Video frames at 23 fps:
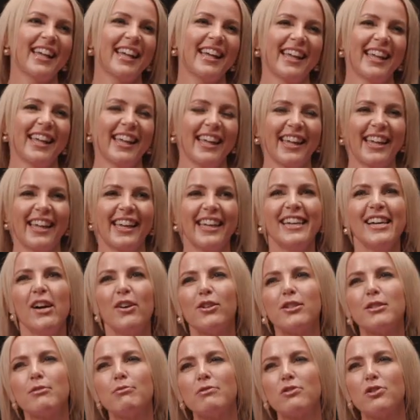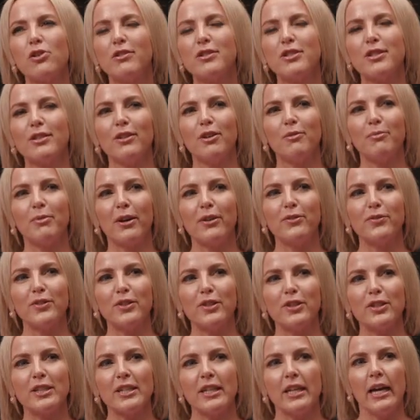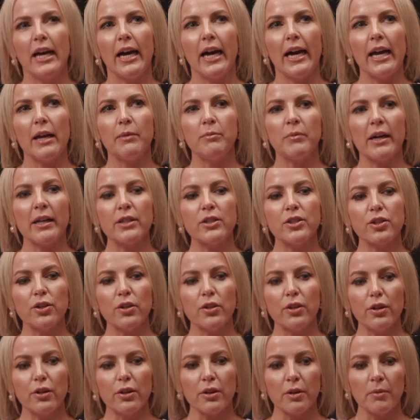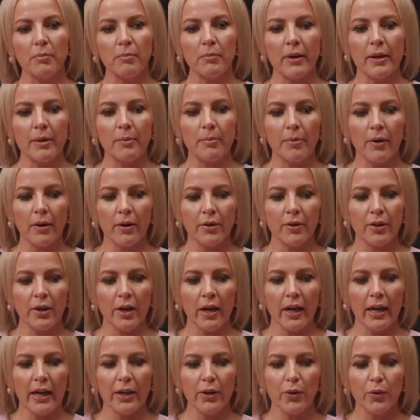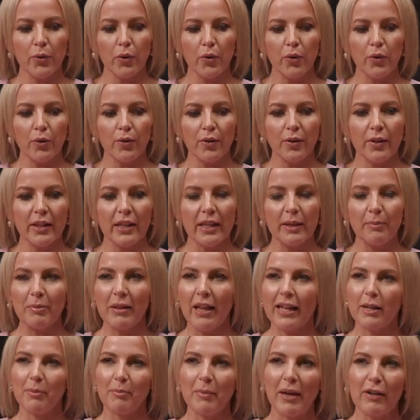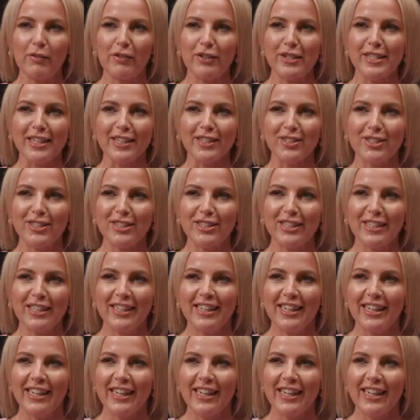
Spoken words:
Because we talked a lot about food. I took my partner out on the Platinum Heritage